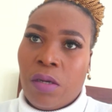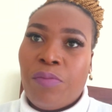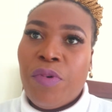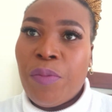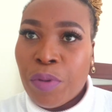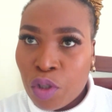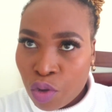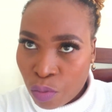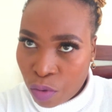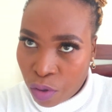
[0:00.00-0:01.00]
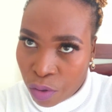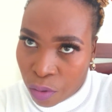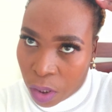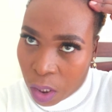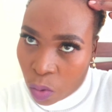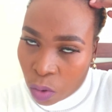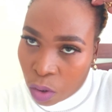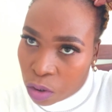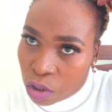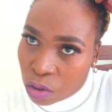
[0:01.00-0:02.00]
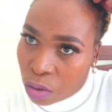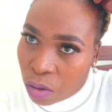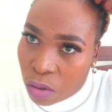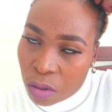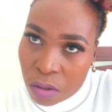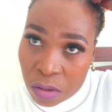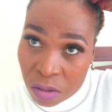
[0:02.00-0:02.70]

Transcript: Maybe tomorrow I will also